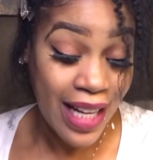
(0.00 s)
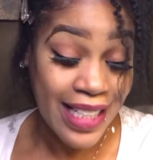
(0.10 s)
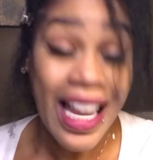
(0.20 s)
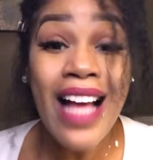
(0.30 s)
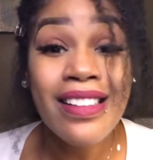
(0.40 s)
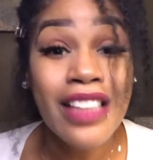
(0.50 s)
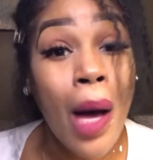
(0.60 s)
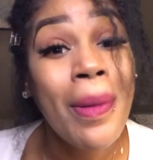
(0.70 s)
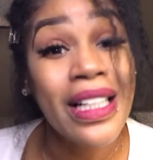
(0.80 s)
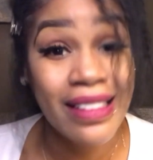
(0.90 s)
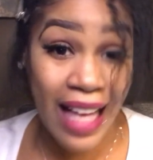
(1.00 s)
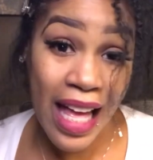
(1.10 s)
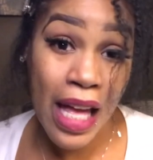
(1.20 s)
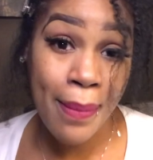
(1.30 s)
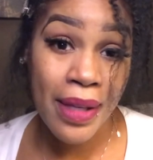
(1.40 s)
Not some of the
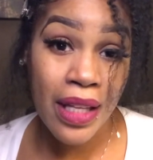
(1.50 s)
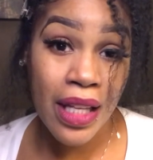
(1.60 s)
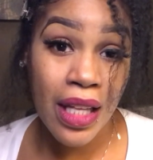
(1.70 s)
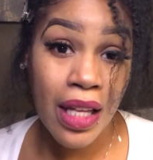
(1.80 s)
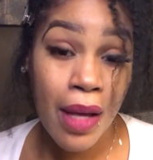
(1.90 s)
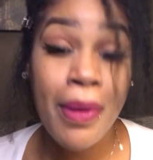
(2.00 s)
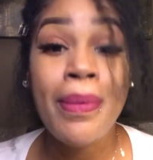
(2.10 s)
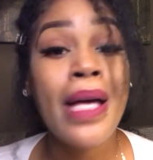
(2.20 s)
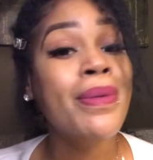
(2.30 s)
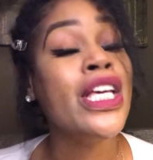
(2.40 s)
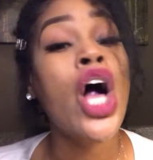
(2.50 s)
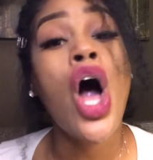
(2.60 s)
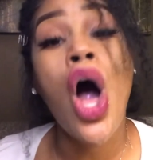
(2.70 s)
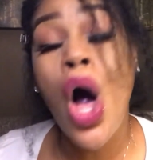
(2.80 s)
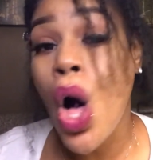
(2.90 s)
time, but baby,
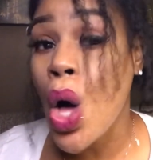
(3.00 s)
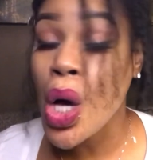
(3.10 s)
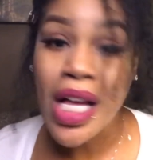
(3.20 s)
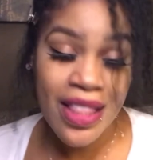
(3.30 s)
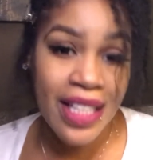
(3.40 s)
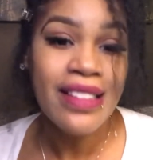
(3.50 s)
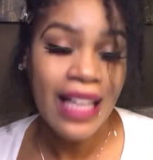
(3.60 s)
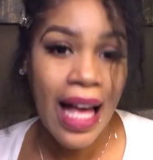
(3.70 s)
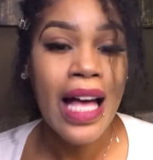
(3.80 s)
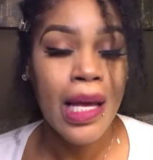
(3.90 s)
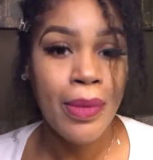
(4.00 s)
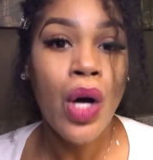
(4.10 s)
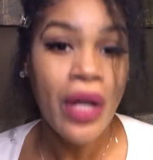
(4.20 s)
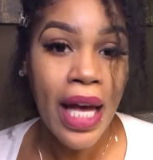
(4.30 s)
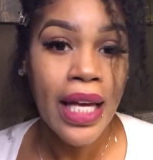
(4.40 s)
all the time.
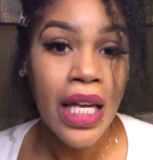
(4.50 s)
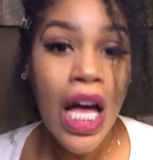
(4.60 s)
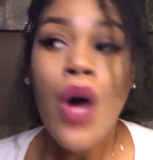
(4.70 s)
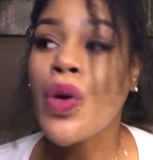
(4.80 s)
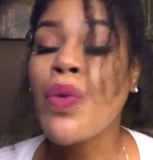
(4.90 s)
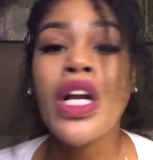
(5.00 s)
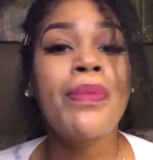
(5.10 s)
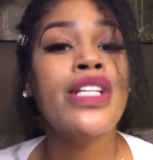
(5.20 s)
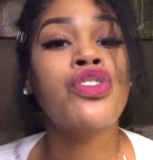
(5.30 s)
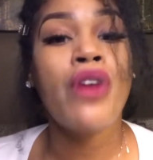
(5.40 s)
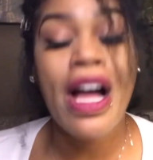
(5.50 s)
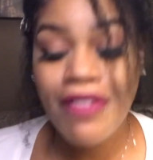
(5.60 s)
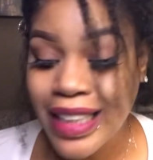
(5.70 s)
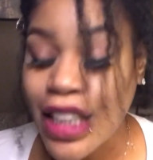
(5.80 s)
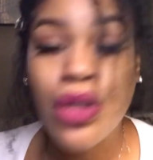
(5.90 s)
Okay? We want to be
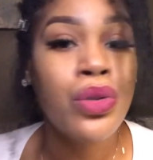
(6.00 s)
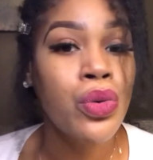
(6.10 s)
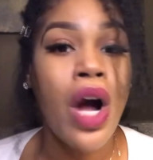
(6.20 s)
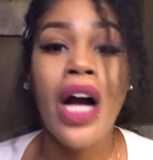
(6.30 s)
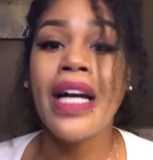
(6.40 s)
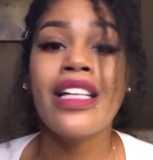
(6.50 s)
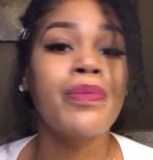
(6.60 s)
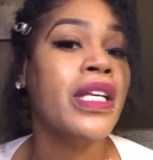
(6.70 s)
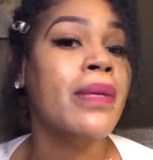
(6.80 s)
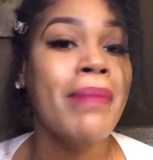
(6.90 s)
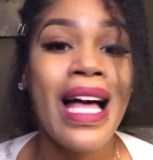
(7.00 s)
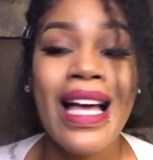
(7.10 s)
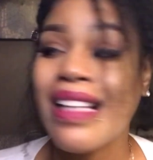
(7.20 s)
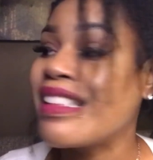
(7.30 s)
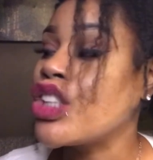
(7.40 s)
traveling through our SP
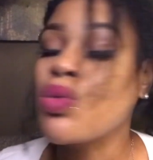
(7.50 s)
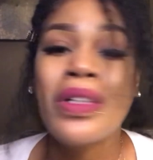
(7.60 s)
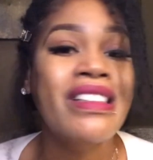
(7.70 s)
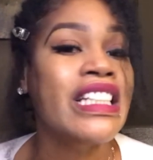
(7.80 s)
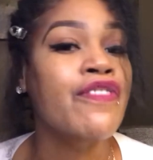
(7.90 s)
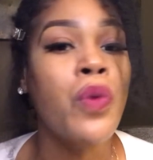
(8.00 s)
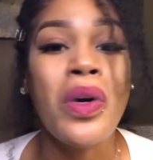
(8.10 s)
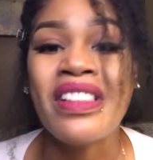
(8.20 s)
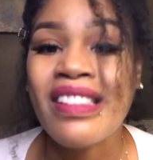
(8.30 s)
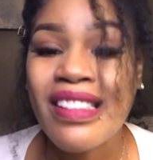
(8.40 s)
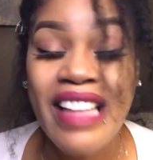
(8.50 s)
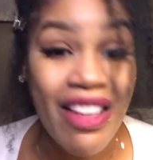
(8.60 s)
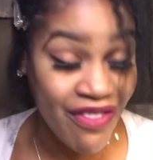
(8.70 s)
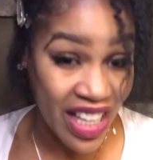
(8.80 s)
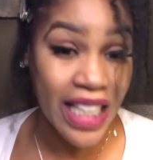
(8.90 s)
minds 24
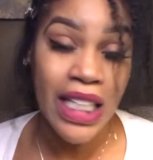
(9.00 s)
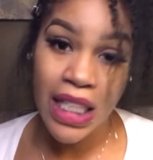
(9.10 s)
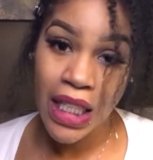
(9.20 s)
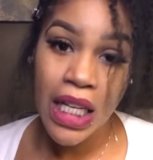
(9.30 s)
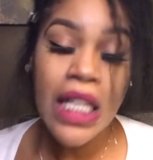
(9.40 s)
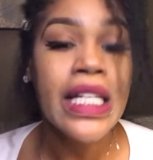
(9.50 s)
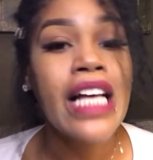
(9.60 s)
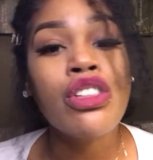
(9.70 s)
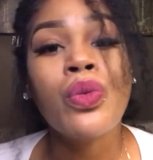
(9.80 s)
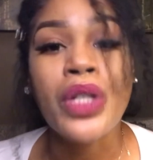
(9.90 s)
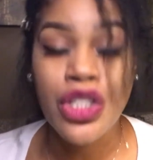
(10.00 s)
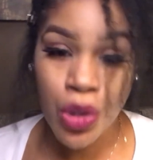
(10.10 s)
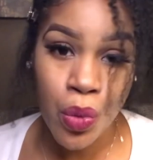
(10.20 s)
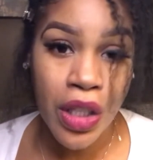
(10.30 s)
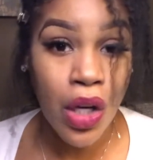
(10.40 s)
7. That's what we're
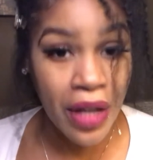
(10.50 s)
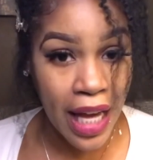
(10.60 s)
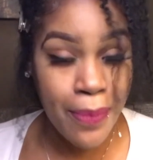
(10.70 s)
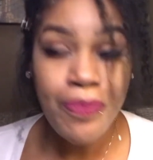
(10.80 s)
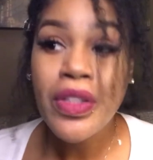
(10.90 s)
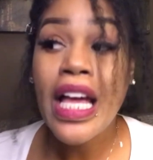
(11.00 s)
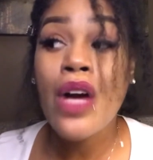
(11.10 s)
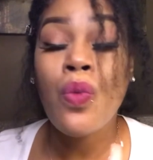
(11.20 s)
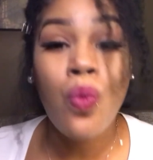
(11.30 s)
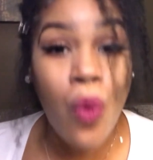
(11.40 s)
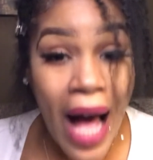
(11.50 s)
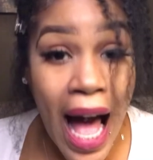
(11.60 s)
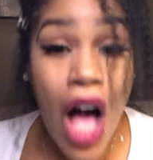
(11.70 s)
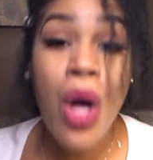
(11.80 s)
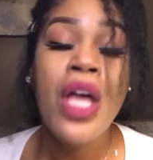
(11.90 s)
doing. Okay? And
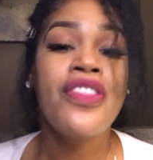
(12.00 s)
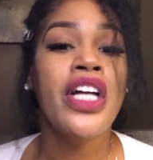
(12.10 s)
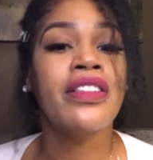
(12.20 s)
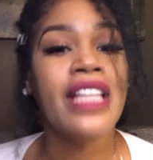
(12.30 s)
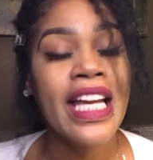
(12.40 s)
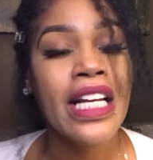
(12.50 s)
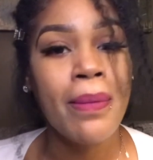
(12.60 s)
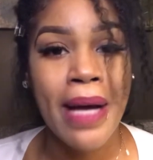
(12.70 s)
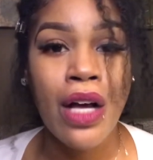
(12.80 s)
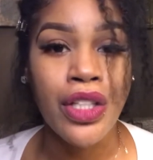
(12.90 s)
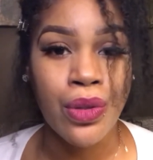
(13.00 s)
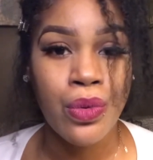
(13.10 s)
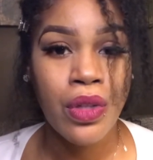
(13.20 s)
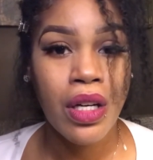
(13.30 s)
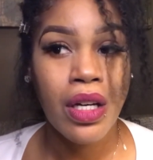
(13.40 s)
while they're thinking about you,